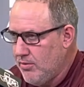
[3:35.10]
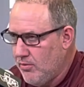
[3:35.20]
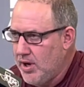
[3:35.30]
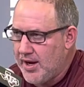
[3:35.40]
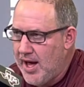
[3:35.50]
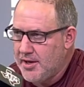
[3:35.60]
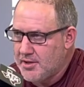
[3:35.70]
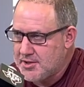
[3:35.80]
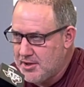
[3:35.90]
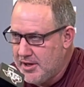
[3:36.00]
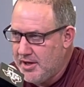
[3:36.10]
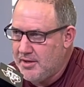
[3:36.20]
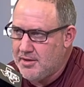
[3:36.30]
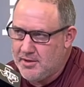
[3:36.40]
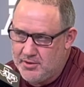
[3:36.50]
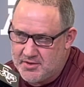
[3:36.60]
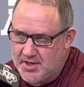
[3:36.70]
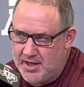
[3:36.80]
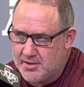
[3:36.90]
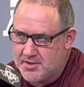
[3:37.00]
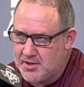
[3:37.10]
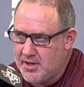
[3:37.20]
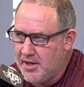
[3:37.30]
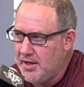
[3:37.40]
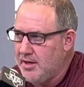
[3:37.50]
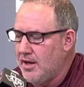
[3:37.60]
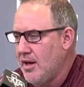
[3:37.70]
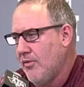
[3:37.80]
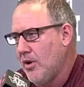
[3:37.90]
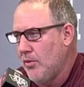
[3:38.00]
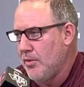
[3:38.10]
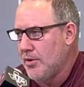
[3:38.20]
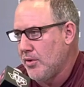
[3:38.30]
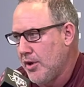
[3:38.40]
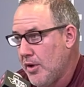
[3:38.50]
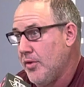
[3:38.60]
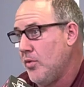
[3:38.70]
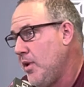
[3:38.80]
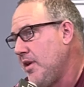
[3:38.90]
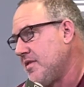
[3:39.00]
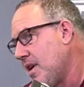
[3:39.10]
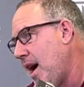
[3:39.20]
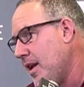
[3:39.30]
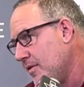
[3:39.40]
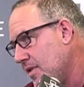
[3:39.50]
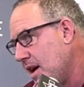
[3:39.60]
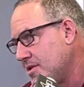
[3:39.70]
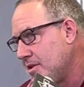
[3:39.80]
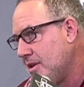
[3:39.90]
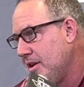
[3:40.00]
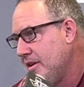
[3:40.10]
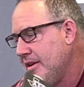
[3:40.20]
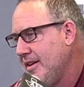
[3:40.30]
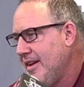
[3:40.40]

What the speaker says: what kind of screen, who set the screen, and what we were doing on the weak side of that screen.